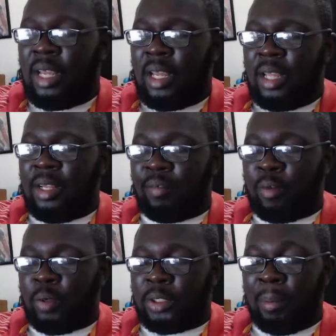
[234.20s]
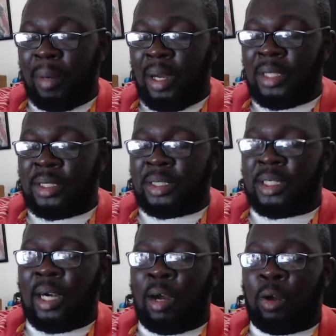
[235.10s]
And then of course the buttons,
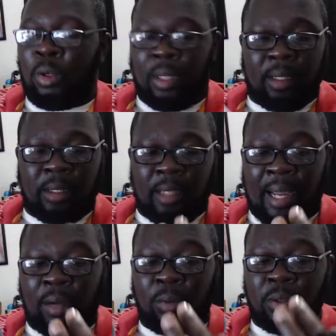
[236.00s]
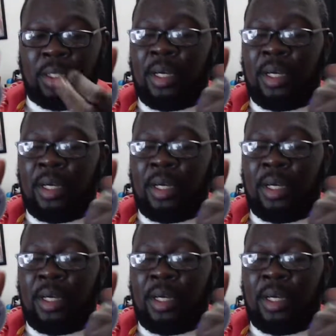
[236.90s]
they're all out.